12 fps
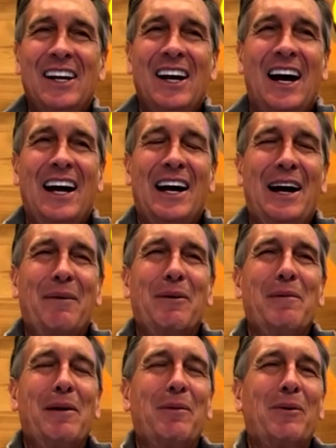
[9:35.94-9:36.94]
I
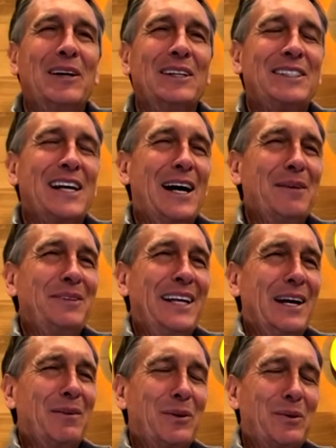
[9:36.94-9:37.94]
remember one time,
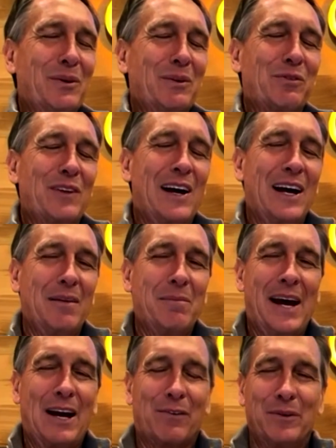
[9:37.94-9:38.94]
Dan, we were flying
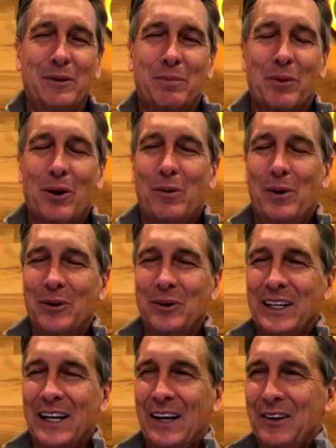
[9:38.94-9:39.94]
back from the Pro Bowl
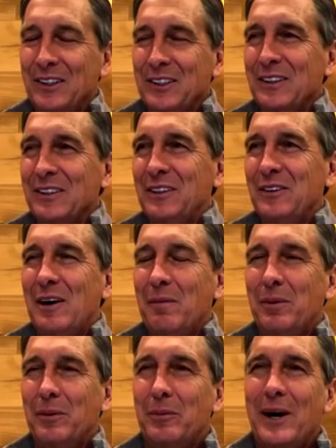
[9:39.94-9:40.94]
together, a little
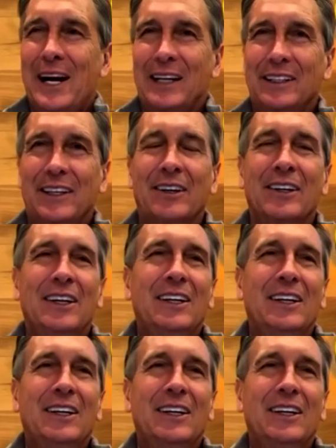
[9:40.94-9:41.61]
humble brag there.